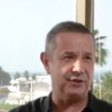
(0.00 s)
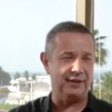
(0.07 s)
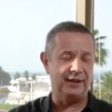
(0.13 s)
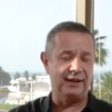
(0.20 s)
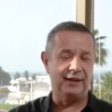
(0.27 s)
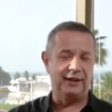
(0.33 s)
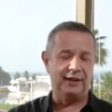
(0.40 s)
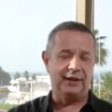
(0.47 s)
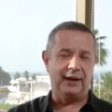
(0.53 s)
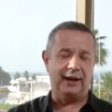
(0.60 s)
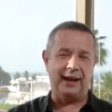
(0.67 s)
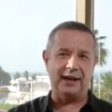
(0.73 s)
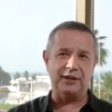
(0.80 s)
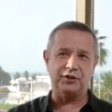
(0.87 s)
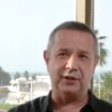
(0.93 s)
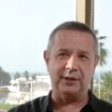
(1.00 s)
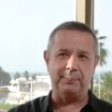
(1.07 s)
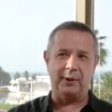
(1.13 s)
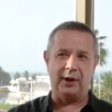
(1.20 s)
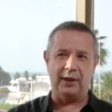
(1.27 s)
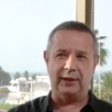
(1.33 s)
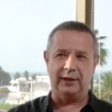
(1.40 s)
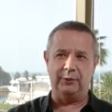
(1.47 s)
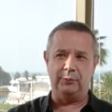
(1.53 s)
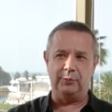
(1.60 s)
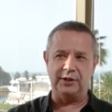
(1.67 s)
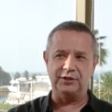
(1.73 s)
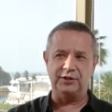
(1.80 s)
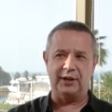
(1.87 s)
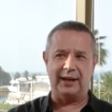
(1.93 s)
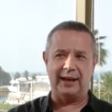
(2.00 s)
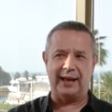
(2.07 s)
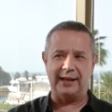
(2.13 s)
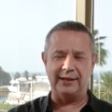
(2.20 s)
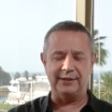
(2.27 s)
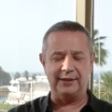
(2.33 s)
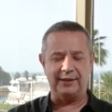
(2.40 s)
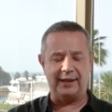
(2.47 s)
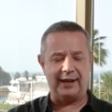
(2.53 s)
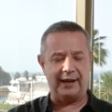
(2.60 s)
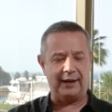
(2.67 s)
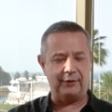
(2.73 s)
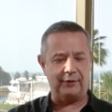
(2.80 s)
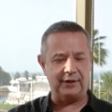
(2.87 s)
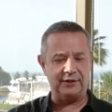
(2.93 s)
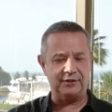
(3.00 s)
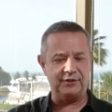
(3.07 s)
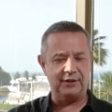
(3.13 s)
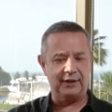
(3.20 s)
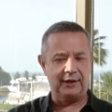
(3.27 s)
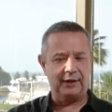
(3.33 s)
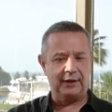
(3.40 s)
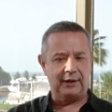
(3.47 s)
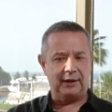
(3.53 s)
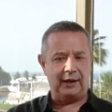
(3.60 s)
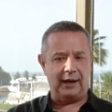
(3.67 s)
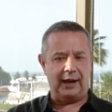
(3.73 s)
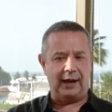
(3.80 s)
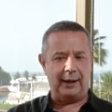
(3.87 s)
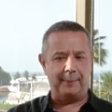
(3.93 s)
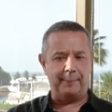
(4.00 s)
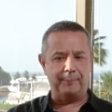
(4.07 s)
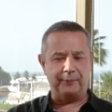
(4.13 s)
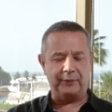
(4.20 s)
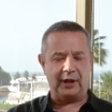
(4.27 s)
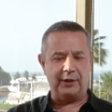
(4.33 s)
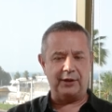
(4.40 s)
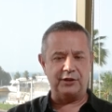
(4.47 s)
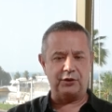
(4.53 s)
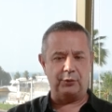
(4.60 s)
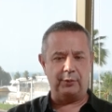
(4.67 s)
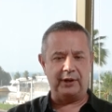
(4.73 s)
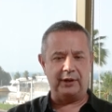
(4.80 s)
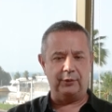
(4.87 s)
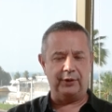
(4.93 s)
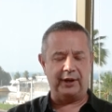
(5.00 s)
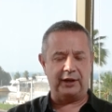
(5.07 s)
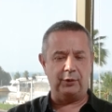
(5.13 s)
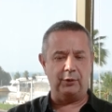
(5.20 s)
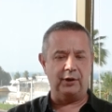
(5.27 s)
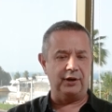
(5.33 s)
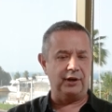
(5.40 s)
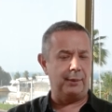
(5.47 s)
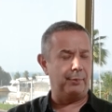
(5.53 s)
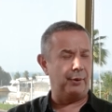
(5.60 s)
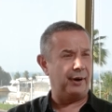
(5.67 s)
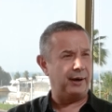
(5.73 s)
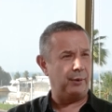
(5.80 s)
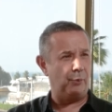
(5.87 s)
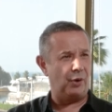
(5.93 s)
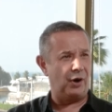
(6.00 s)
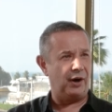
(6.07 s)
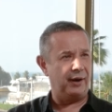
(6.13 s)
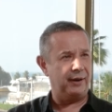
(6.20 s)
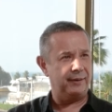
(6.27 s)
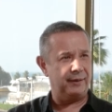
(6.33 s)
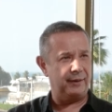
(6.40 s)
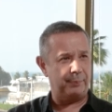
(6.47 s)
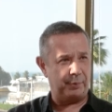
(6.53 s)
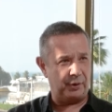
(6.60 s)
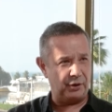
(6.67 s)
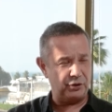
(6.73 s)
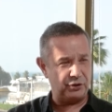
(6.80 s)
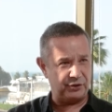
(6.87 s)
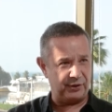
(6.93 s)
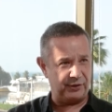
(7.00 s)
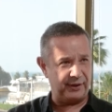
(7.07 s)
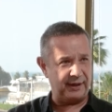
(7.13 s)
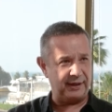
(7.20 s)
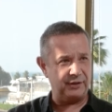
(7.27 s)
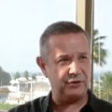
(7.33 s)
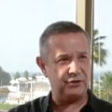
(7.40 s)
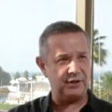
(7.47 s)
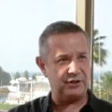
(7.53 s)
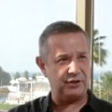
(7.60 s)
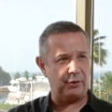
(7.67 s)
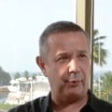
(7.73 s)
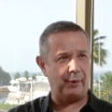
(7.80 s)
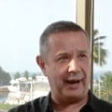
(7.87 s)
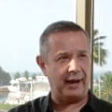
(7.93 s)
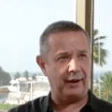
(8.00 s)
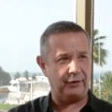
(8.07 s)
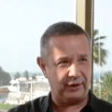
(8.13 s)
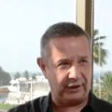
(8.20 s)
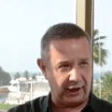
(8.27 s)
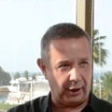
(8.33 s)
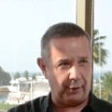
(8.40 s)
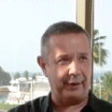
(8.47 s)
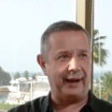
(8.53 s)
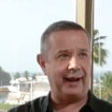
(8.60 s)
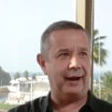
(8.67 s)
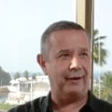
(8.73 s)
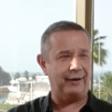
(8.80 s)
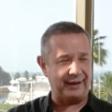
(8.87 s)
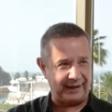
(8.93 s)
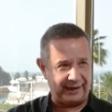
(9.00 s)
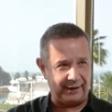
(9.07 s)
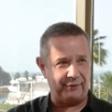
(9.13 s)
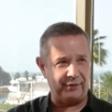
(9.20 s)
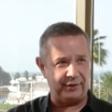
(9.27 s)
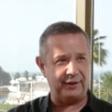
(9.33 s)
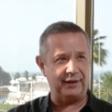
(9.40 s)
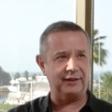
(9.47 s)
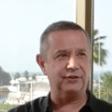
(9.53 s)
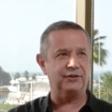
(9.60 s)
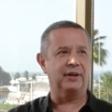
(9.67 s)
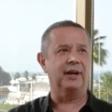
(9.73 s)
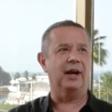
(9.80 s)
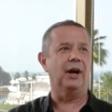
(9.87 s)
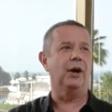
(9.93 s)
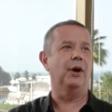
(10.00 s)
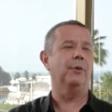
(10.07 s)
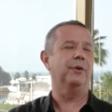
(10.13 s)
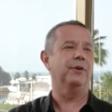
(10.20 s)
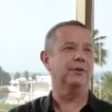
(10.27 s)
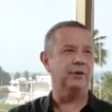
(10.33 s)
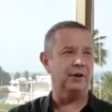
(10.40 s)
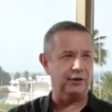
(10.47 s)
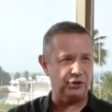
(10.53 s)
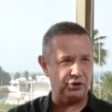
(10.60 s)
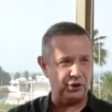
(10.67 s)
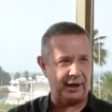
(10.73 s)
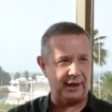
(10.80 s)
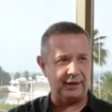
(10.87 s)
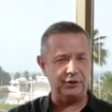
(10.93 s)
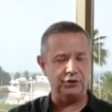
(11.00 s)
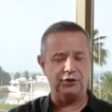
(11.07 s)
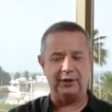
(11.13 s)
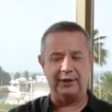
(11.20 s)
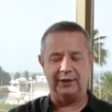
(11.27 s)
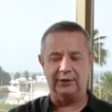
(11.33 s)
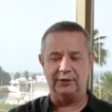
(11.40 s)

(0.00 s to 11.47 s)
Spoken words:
And actually, part of the reason I landed there is there's they call it a number 8 wire approach to things. It's around going out and giving things a go and challenging.